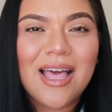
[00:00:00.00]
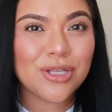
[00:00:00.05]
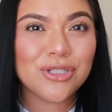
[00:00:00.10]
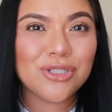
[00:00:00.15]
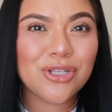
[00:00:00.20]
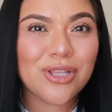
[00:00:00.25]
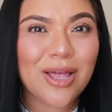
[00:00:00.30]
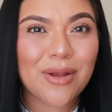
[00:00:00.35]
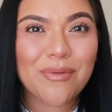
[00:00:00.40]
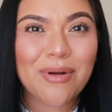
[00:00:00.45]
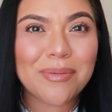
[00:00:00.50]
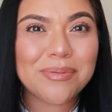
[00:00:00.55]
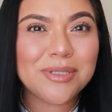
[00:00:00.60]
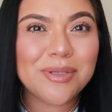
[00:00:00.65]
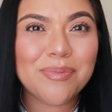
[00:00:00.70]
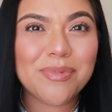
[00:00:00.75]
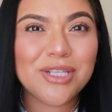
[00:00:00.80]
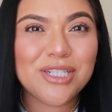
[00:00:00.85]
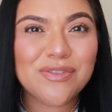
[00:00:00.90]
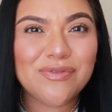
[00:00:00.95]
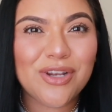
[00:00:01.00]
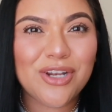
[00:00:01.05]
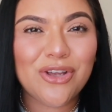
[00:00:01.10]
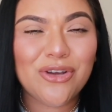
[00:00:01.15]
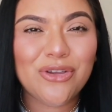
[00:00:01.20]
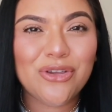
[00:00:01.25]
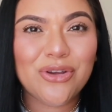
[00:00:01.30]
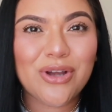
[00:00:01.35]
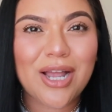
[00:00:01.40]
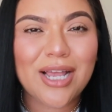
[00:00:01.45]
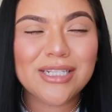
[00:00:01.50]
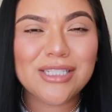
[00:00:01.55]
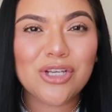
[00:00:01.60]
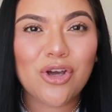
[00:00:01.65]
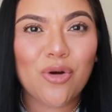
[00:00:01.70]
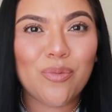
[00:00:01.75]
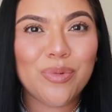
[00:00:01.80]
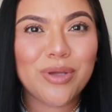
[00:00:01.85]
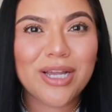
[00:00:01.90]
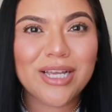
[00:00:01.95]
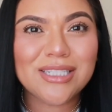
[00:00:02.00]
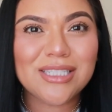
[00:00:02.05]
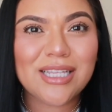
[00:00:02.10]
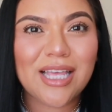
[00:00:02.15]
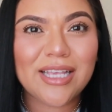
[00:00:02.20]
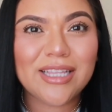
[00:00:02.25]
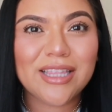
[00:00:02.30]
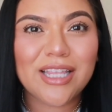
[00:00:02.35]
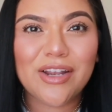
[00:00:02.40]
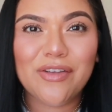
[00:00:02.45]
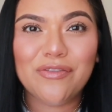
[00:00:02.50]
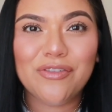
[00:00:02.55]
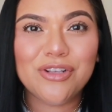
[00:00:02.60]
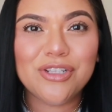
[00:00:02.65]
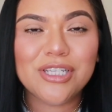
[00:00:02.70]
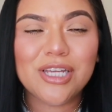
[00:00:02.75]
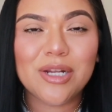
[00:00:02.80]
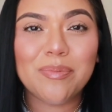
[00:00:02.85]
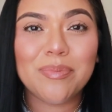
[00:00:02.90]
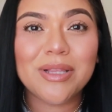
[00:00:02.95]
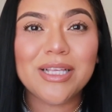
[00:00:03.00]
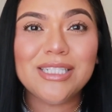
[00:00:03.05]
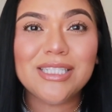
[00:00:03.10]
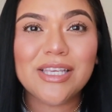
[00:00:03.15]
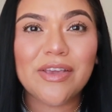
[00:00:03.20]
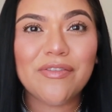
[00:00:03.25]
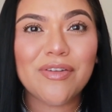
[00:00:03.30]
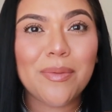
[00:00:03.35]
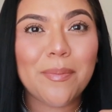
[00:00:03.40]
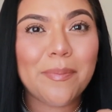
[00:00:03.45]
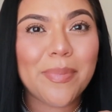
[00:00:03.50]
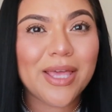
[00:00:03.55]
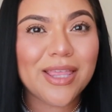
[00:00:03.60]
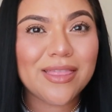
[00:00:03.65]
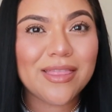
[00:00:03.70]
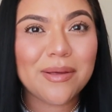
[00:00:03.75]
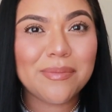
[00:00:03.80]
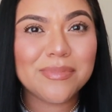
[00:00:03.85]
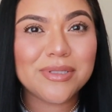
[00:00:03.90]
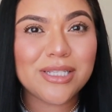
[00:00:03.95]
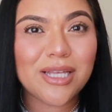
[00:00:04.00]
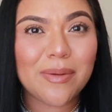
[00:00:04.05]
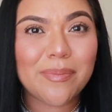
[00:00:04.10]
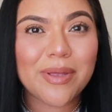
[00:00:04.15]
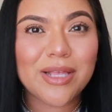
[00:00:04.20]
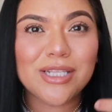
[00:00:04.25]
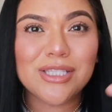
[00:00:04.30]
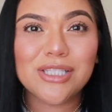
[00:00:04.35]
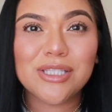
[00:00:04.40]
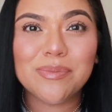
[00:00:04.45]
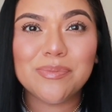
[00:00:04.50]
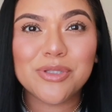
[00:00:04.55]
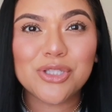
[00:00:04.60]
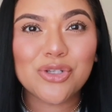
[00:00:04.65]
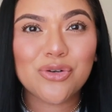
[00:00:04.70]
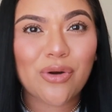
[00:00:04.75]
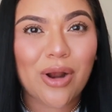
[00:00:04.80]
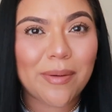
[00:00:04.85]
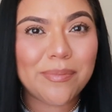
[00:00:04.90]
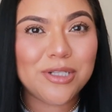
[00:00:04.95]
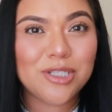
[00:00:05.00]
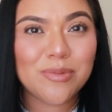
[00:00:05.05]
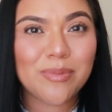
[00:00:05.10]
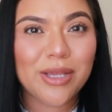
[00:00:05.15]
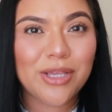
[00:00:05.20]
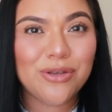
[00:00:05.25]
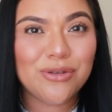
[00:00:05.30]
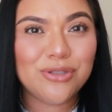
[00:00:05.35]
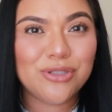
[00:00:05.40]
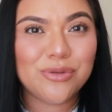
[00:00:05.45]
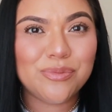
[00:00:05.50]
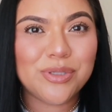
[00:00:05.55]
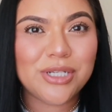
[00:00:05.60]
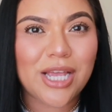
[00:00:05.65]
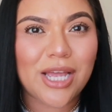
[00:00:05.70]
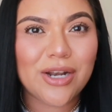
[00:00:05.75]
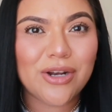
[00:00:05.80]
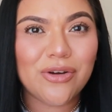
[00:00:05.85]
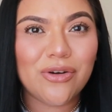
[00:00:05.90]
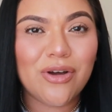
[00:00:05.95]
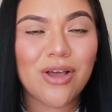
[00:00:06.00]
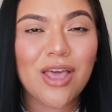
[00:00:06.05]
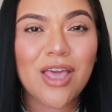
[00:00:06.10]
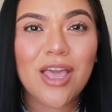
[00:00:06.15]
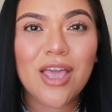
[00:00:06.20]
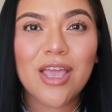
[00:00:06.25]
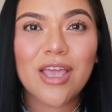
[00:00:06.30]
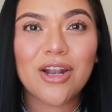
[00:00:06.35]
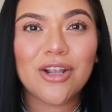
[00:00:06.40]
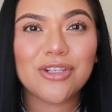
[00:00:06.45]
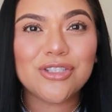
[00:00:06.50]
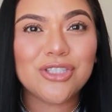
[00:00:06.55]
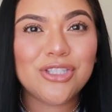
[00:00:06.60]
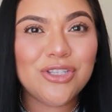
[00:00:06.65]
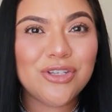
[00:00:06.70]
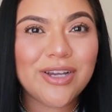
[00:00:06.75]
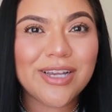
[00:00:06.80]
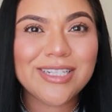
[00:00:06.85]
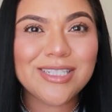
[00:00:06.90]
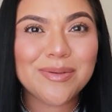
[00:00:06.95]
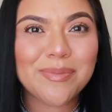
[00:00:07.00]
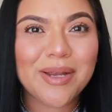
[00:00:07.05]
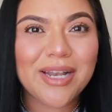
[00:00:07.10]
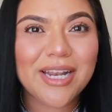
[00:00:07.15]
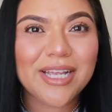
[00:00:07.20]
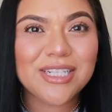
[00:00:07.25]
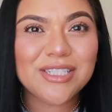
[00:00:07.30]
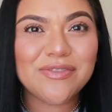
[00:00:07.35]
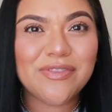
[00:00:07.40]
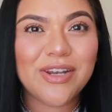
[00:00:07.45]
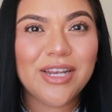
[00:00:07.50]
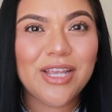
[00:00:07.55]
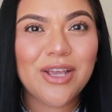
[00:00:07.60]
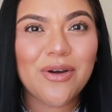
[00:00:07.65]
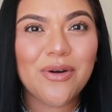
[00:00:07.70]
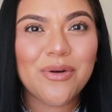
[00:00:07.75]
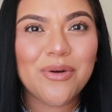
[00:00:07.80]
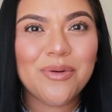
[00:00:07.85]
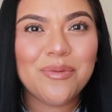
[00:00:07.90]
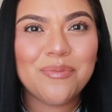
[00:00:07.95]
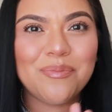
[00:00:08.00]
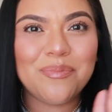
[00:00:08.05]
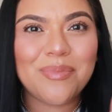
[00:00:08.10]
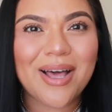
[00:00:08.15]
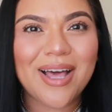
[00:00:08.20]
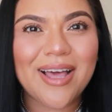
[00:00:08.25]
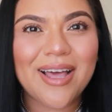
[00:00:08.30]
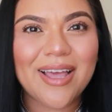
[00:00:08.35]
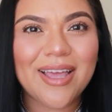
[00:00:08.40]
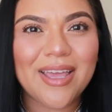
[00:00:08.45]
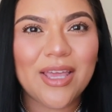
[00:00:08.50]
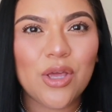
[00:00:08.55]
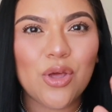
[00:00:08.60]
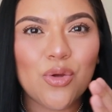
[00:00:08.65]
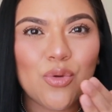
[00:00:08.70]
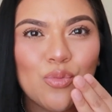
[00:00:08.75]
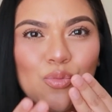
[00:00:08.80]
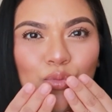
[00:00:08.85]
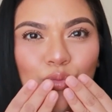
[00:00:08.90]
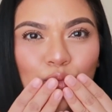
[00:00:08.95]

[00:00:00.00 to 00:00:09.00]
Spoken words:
So that wraps up this video, you guys. I hope you guys liked it. If you did, please give it a big thumbs up and subscribe to my YouTube channel. And I'll see you guys in my next video. Bye!